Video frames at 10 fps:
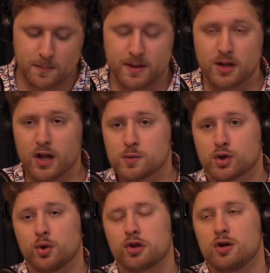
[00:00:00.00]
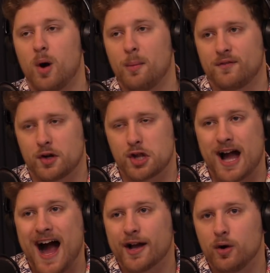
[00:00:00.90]
But it's also a crucial moment for
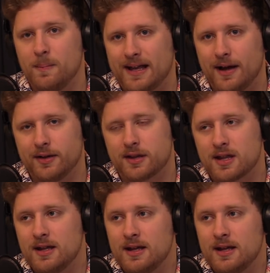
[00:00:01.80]
Chicago because